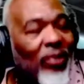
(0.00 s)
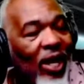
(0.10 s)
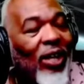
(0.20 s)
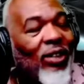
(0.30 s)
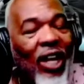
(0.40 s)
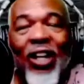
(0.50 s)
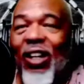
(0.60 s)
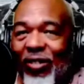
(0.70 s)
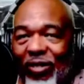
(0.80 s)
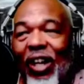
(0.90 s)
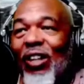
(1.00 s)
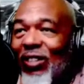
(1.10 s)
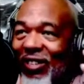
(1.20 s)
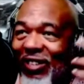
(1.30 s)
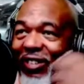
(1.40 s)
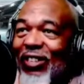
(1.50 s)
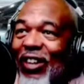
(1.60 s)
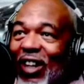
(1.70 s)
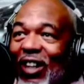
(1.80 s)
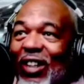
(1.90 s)
Yeah, that that,
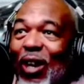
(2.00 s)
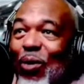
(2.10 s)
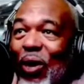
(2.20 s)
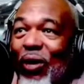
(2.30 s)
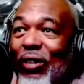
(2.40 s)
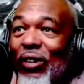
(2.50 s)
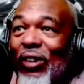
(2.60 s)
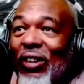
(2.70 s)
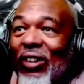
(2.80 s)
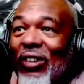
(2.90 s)
that works.